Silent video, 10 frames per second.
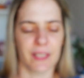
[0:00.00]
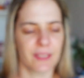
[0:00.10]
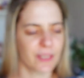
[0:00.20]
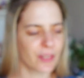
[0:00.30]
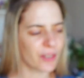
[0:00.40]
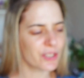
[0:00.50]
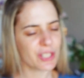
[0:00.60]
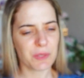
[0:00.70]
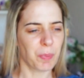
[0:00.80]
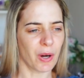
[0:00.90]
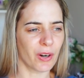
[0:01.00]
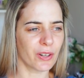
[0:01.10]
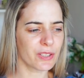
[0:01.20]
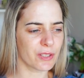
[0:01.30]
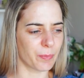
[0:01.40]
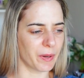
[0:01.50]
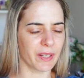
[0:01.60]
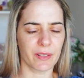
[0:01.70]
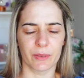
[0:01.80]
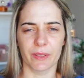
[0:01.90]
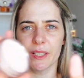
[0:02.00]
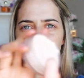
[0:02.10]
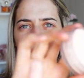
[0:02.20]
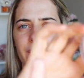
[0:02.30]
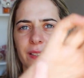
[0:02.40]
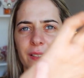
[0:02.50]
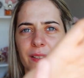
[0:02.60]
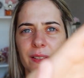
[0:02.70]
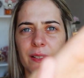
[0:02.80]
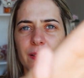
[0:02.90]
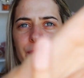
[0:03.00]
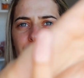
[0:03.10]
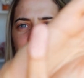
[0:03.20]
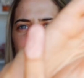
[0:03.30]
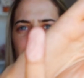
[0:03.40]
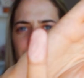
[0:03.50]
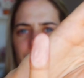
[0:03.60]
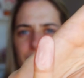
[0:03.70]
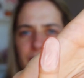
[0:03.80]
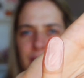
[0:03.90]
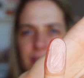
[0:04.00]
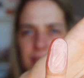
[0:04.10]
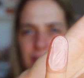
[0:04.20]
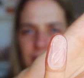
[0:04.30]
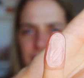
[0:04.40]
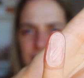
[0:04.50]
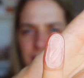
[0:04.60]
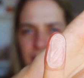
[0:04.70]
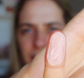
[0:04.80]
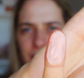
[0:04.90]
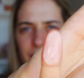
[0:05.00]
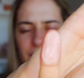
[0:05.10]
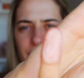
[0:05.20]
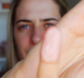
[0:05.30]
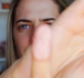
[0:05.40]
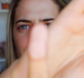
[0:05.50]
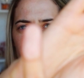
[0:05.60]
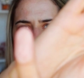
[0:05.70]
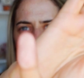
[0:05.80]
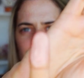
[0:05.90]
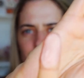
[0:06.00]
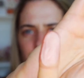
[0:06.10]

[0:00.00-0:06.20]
let the car just pass, the bike or whatever. Can you guys see? It's like, it's